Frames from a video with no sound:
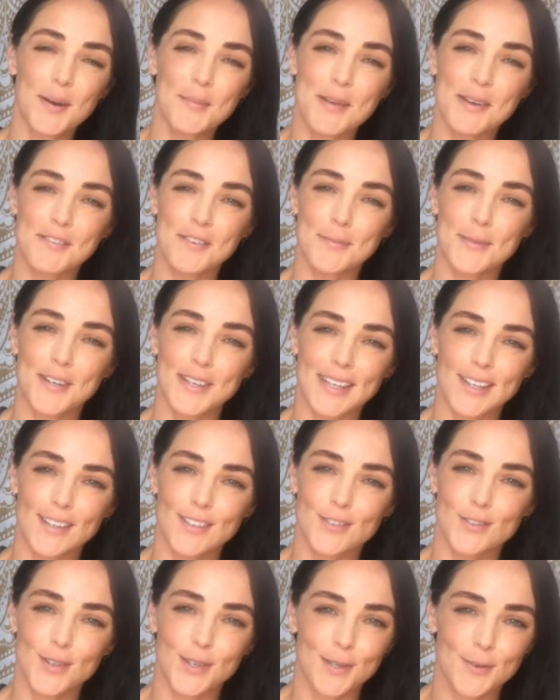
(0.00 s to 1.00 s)
everybody
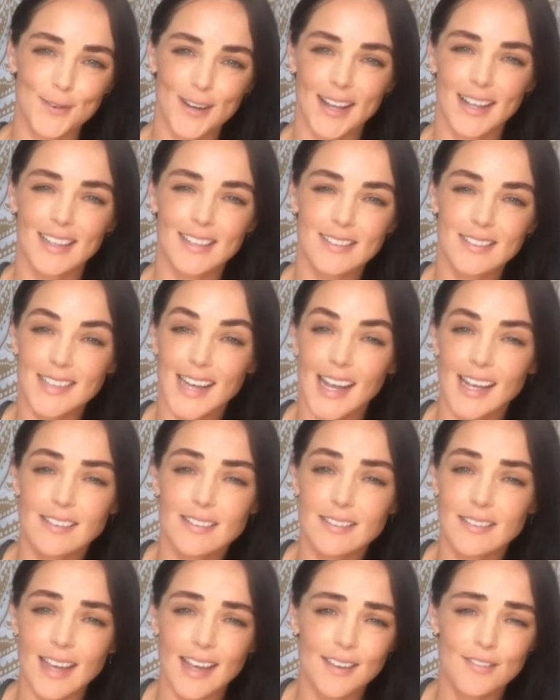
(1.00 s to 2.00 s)
is doing well, staying
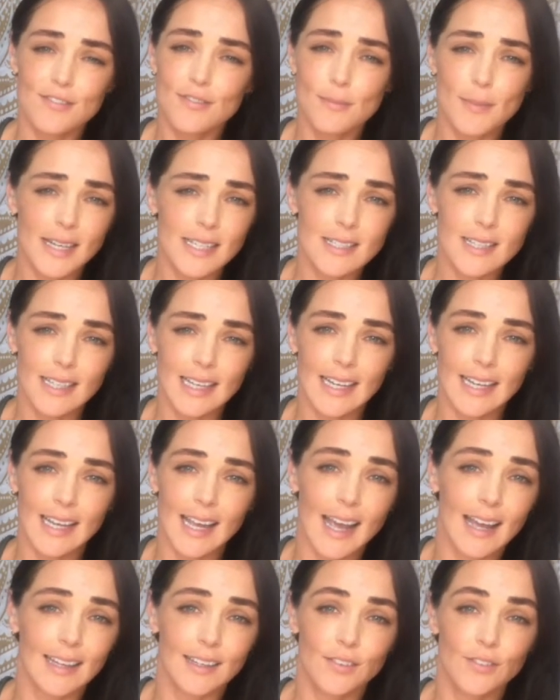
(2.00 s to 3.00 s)
safe mentally
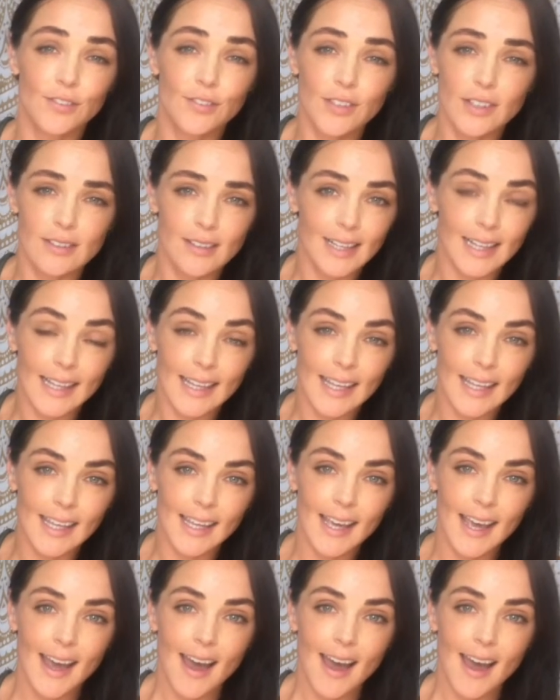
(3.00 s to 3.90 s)
and physically.